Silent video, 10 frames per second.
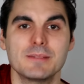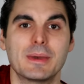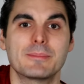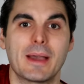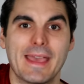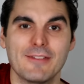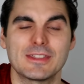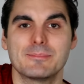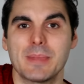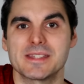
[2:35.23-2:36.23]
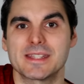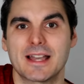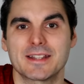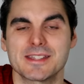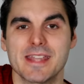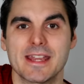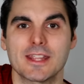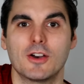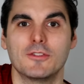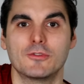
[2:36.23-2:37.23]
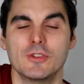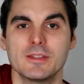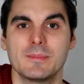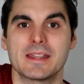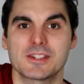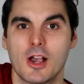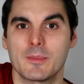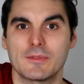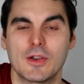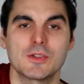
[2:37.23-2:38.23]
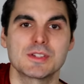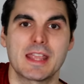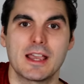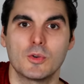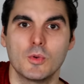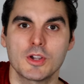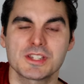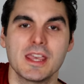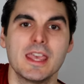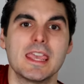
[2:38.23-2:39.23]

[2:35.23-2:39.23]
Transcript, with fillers: but by having a basic understanding of rhythm and timing values and how it works,